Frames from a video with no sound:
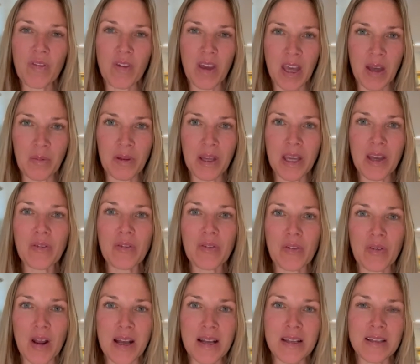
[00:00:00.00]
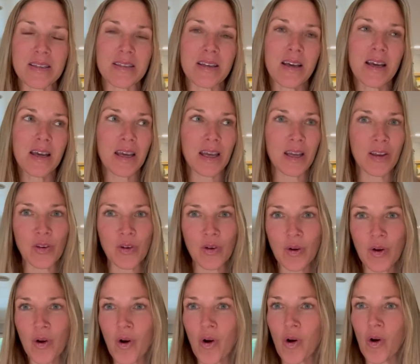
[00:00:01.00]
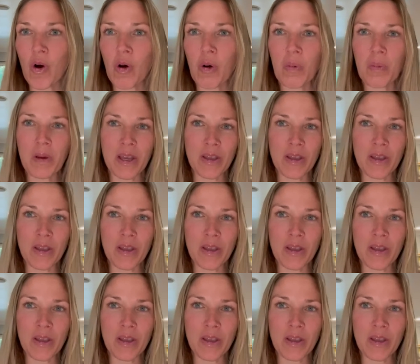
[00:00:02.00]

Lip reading: family and friends in your home,